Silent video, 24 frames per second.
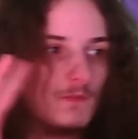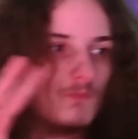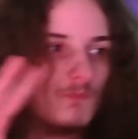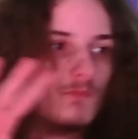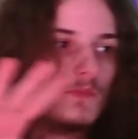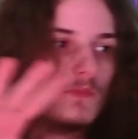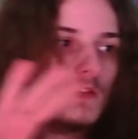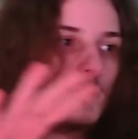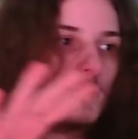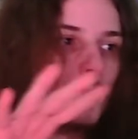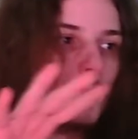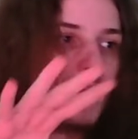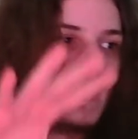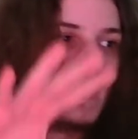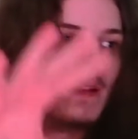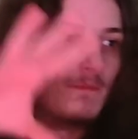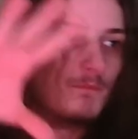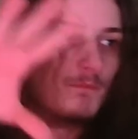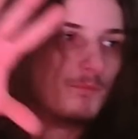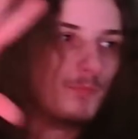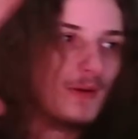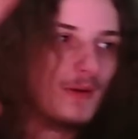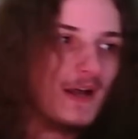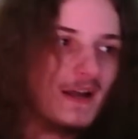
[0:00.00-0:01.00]
the
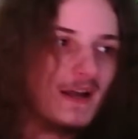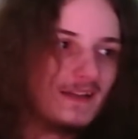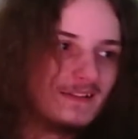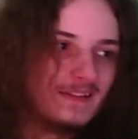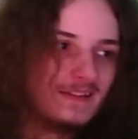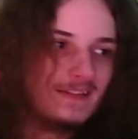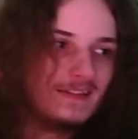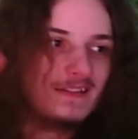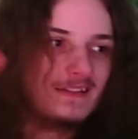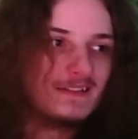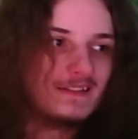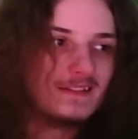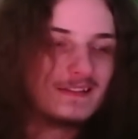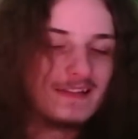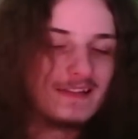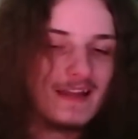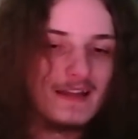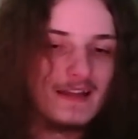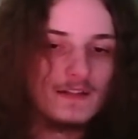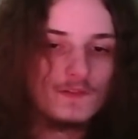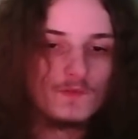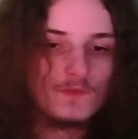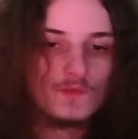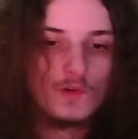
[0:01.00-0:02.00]
main part here is
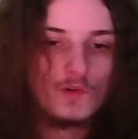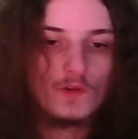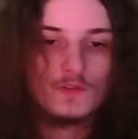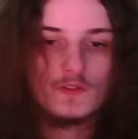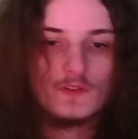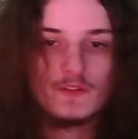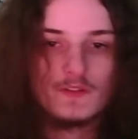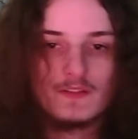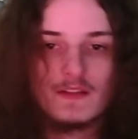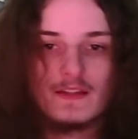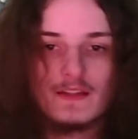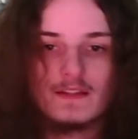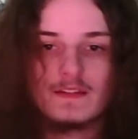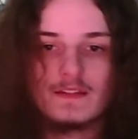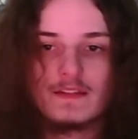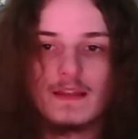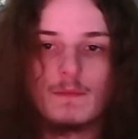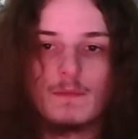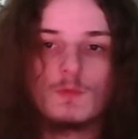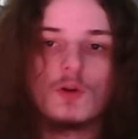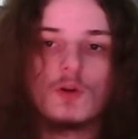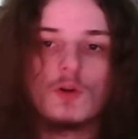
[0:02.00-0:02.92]
kind of going to stay the same.